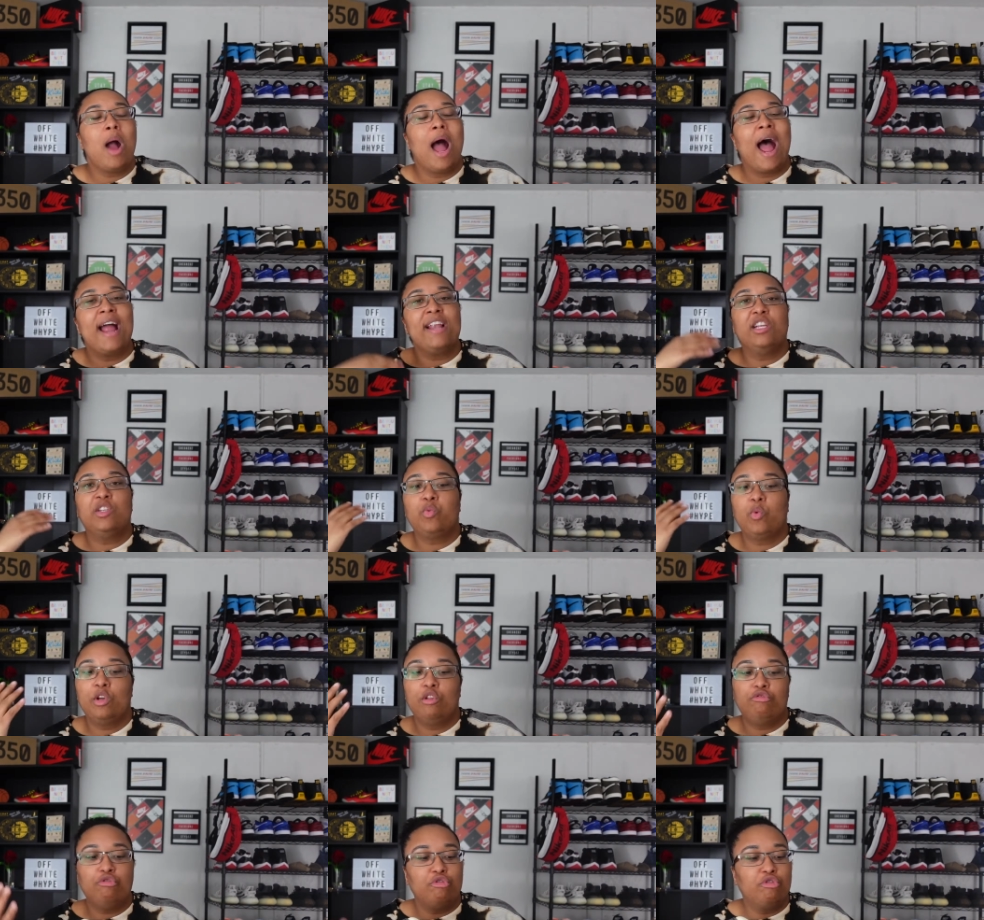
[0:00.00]
I just
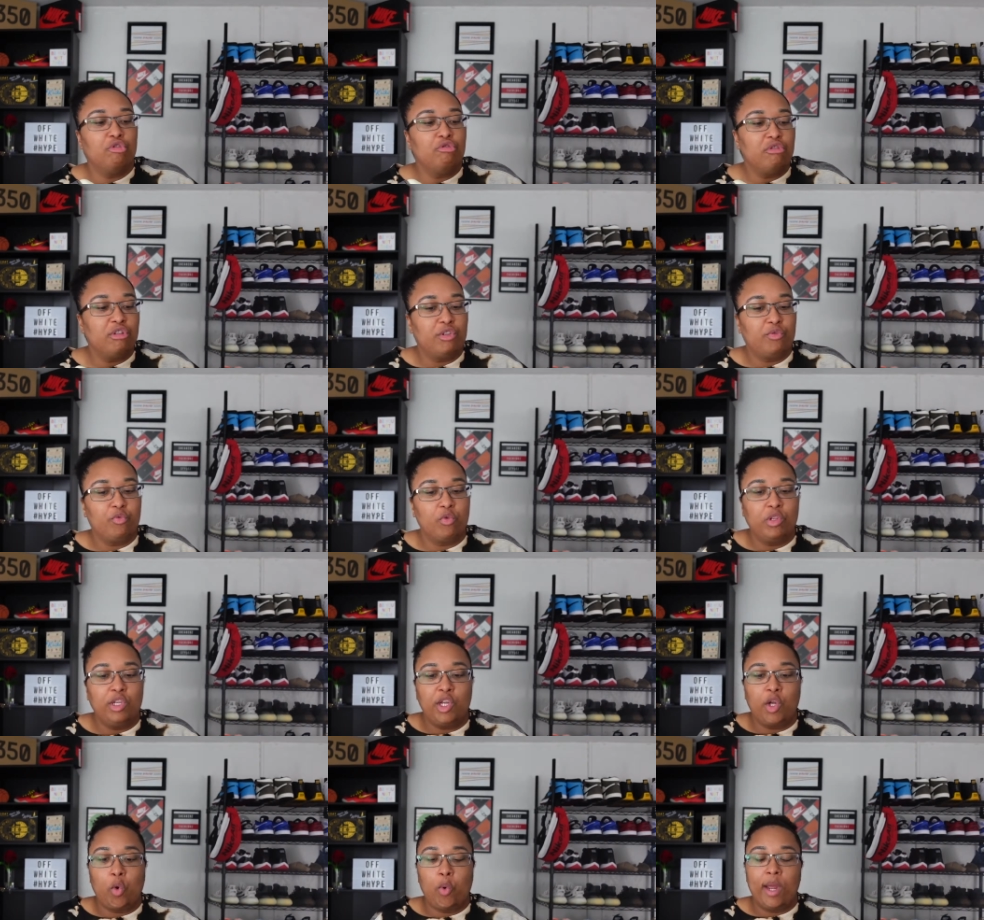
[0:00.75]
wanted to do this
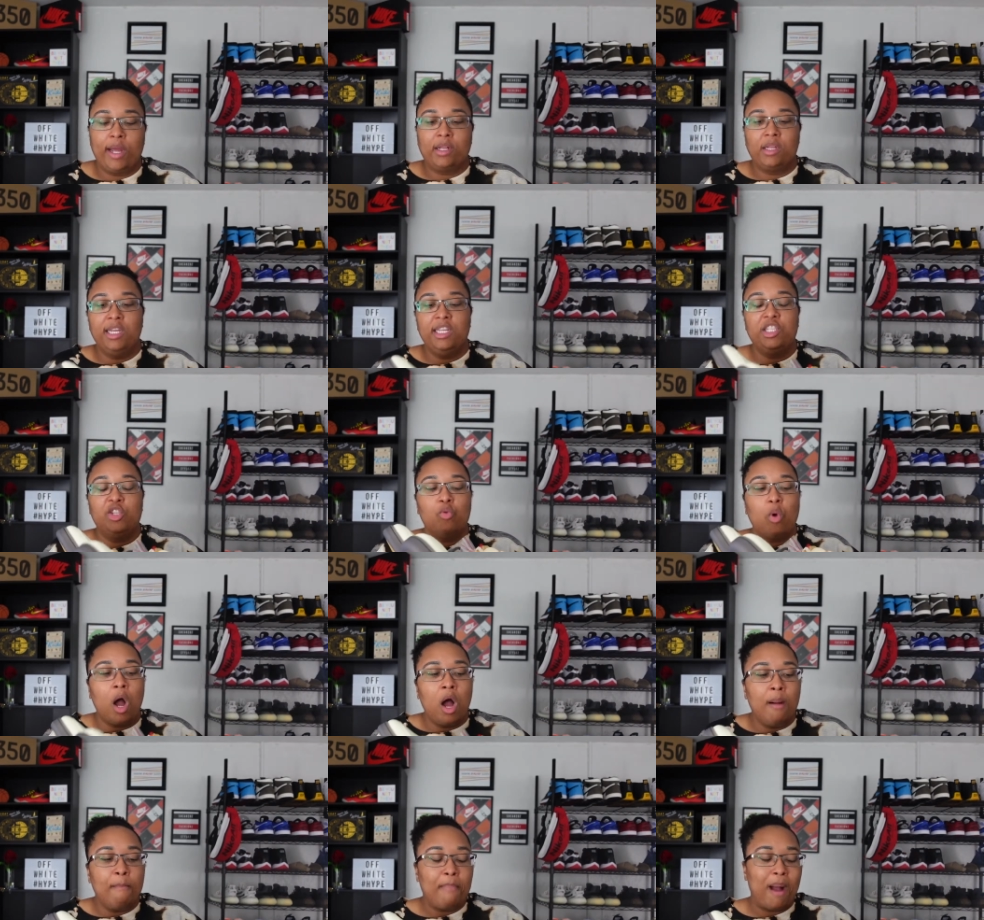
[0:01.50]
really quickly to
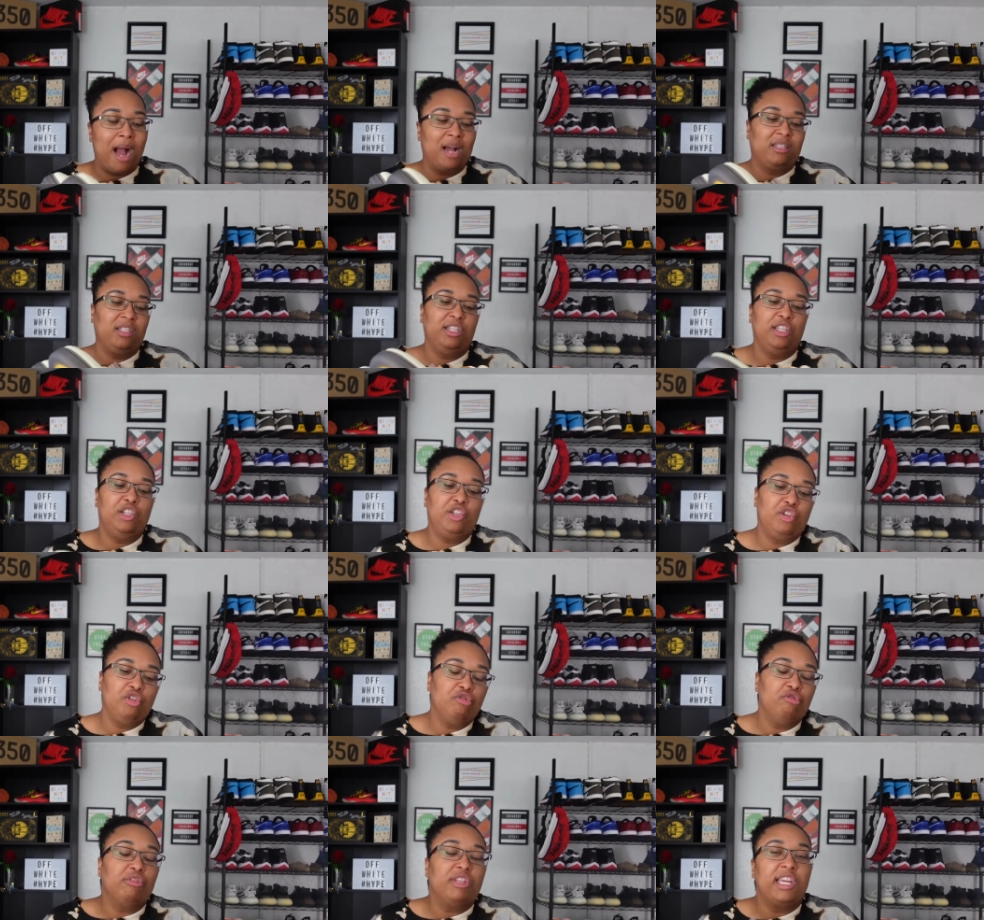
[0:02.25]
unbox these
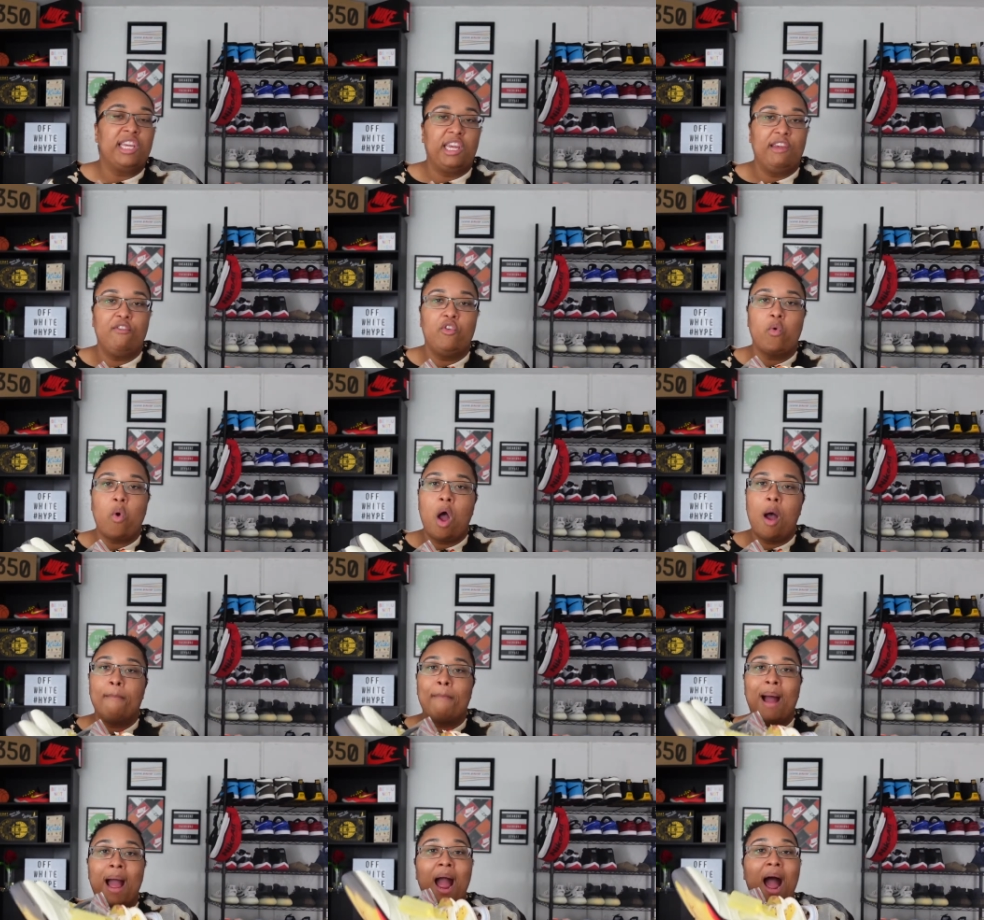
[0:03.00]
shoes and give you
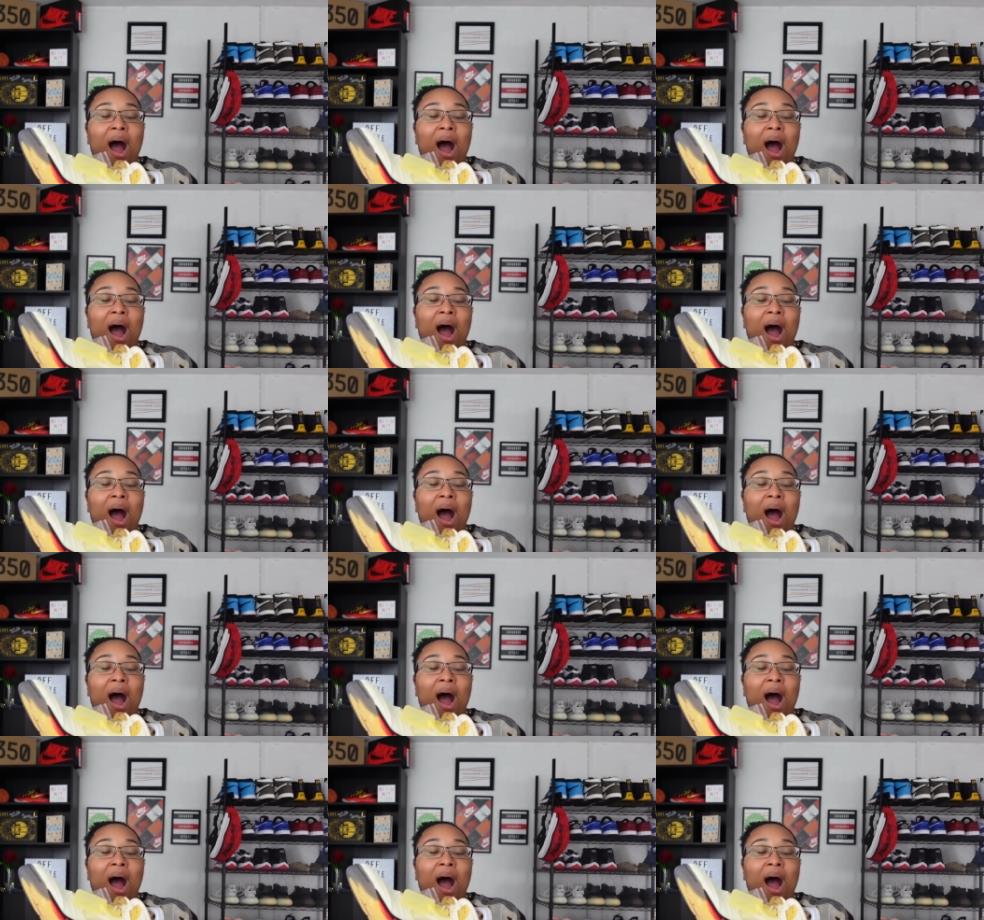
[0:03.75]
all my